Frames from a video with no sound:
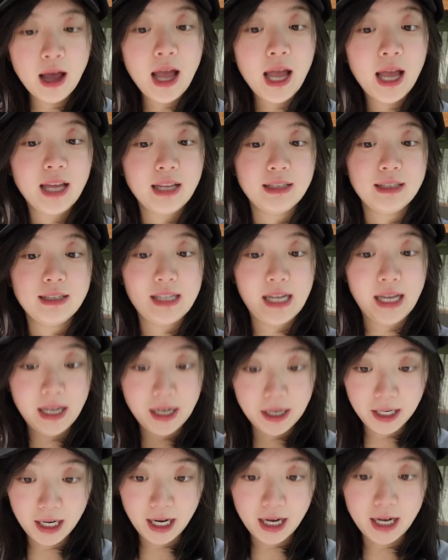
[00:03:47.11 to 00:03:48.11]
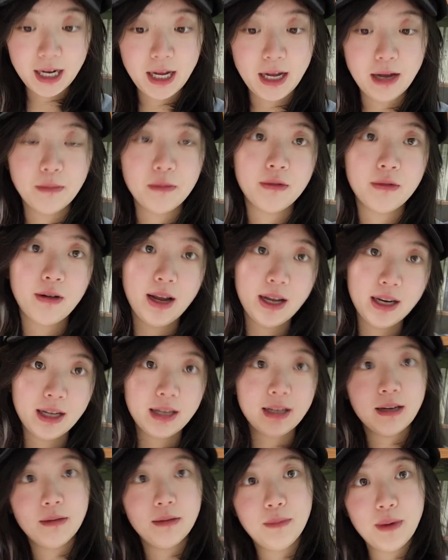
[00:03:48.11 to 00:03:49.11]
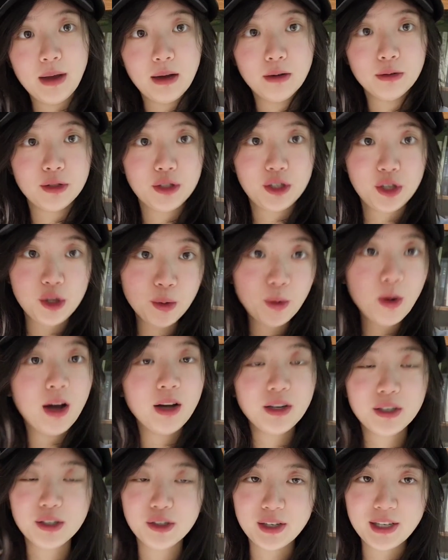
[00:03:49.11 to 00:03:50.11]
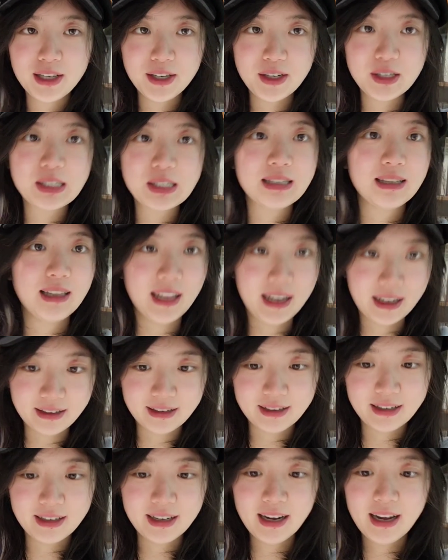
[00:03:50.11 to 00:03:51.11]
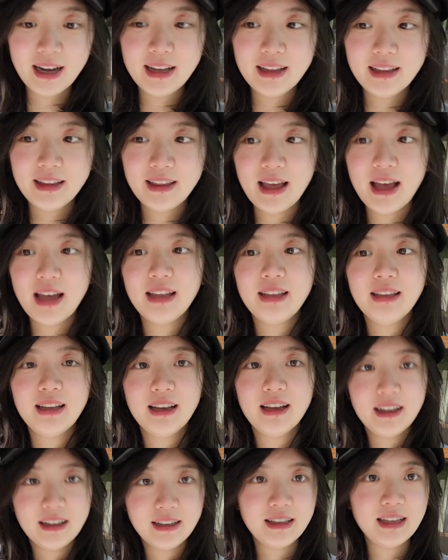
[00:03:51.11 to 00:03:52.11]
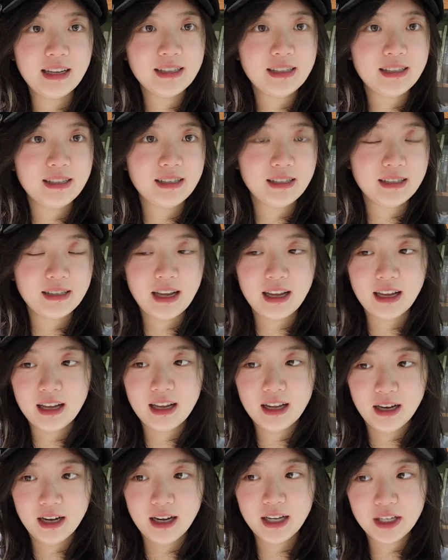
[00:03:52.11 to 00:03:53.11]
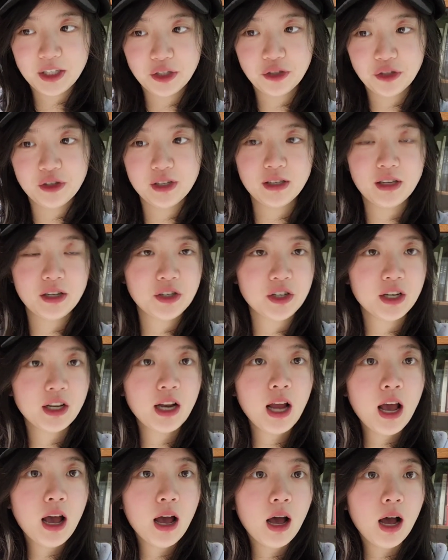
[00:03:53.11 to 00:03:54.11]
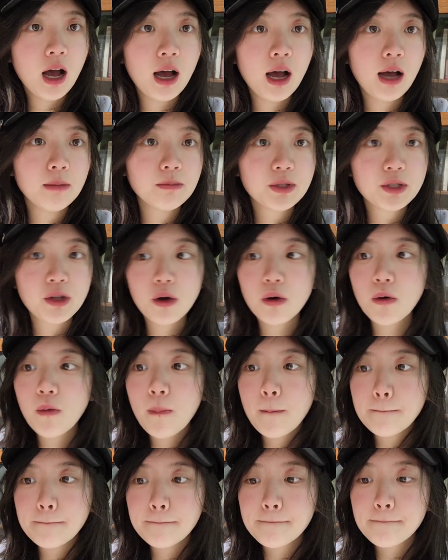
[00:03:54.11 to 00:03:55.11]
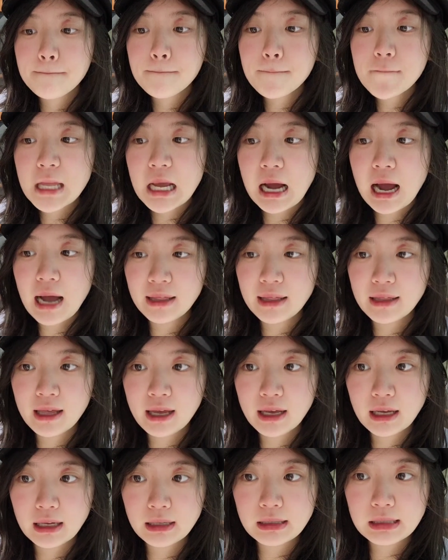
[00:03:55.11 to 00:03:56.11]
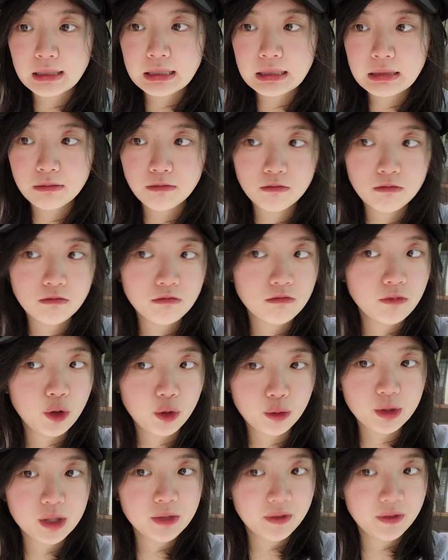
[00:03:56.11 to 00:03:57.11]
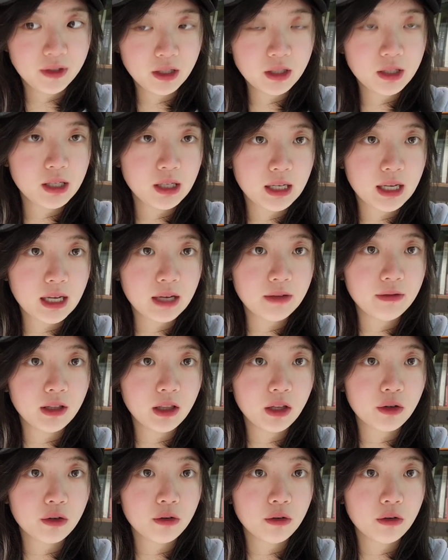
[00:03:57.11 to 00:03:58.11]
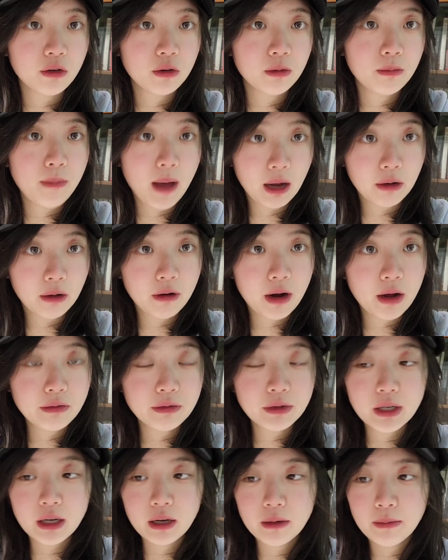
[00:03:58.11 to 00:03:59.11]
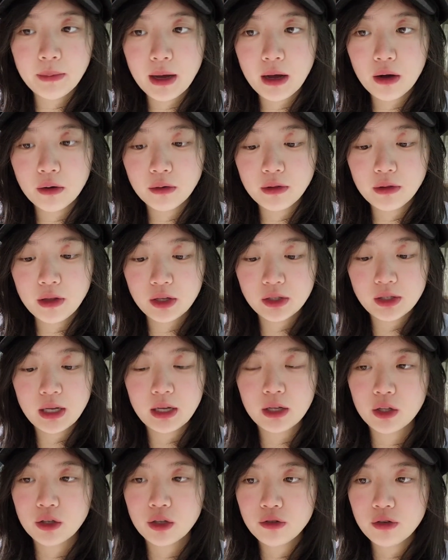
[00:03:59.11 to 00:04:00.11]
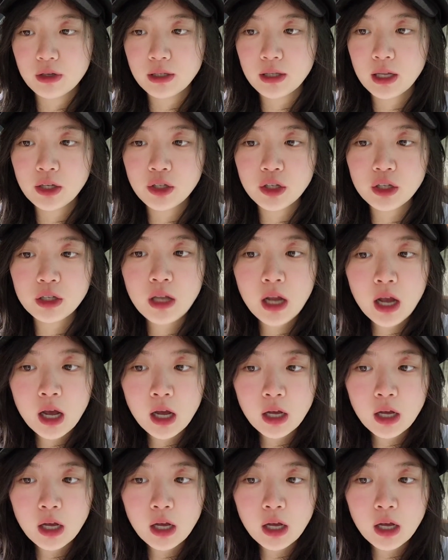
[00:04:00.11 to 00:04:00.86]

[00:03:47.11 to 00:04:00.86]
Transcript: And here I am writing about 200 years later than this English translation. So I think it's useful to give a little background about this English translation.